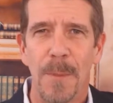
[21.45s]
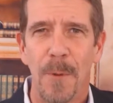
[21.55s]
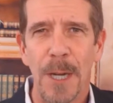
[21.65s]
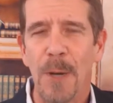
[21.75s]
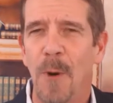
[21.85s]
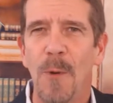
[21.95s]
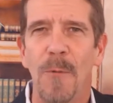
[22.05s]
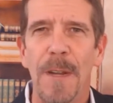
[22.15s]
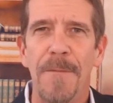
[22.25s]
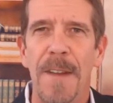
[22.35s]
to the Bring Your
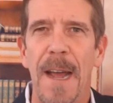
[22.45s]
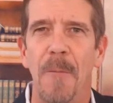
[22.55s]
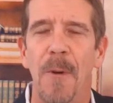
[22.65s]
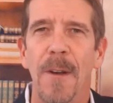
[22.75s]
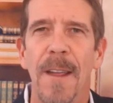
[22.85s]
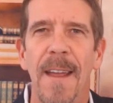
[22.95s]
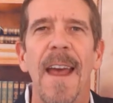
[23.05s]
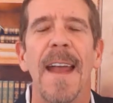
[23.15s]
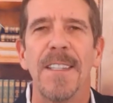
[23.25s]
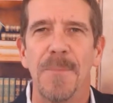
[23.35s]
Own Grief Network
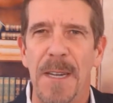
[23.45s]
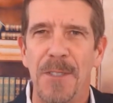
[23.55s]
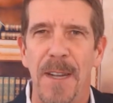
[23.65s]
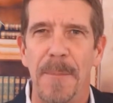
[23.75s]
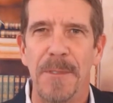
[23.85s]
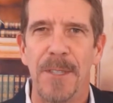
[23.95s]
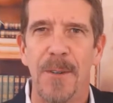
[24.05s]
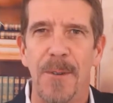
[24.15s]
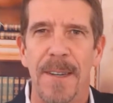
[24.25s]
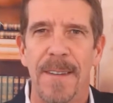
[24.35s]
and a special
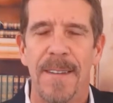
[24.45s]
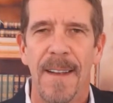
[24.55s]
episode